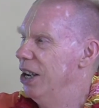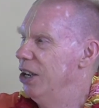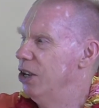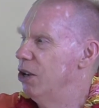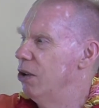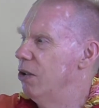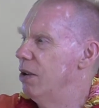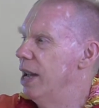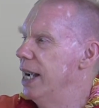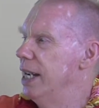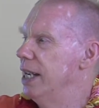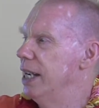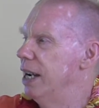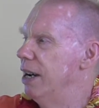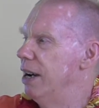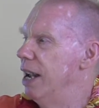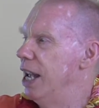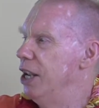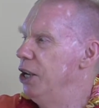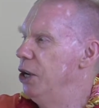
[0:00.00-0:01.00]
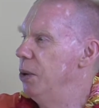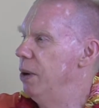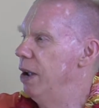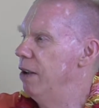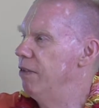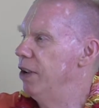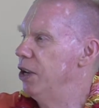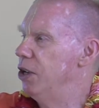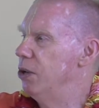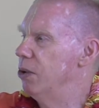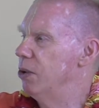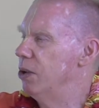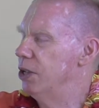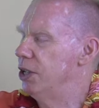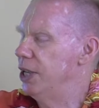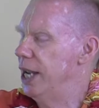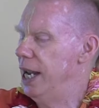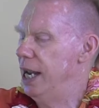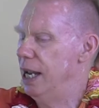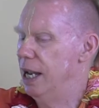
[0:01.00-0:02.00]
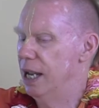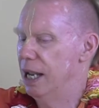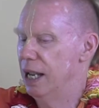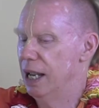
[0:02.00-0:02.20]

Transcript: Gauranga, are you ever naughty?